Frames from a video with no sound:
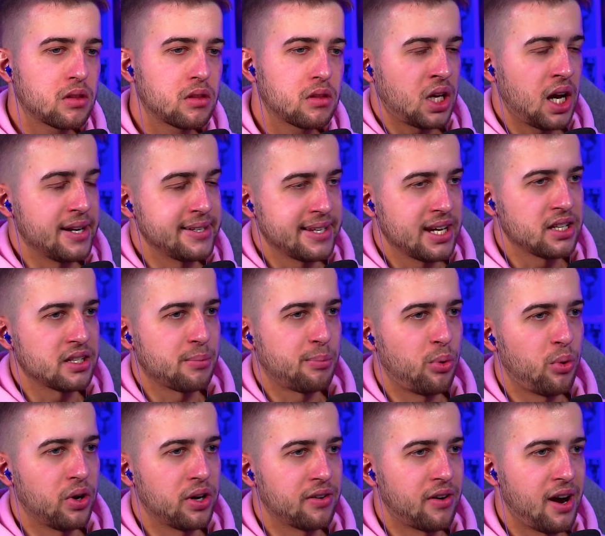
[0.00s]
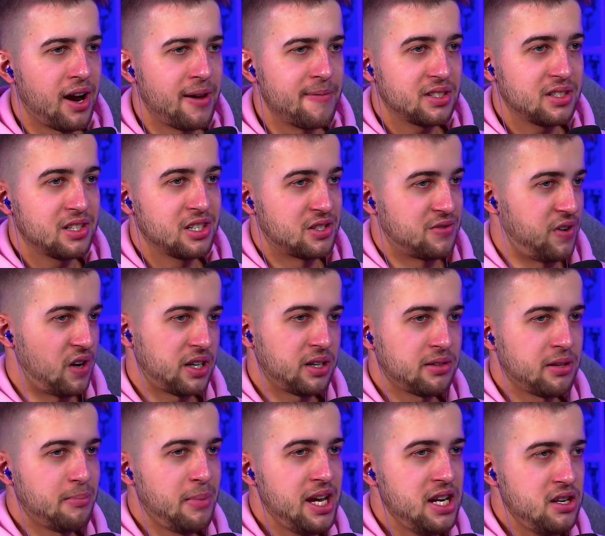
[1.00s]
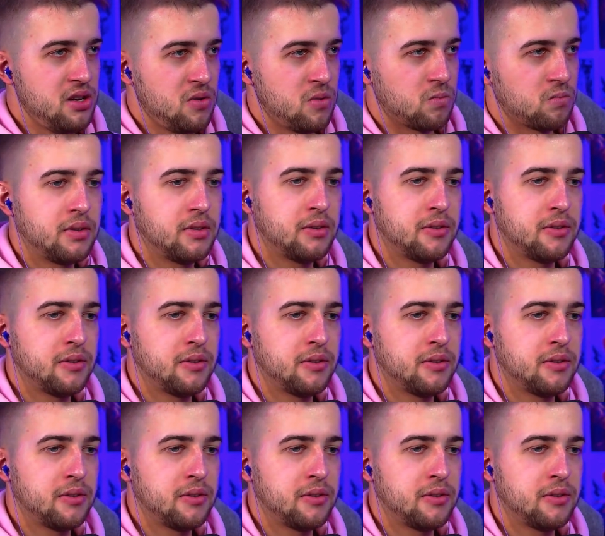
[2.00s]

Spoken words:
Guys, he has a point, right? Just fuck up the main dude.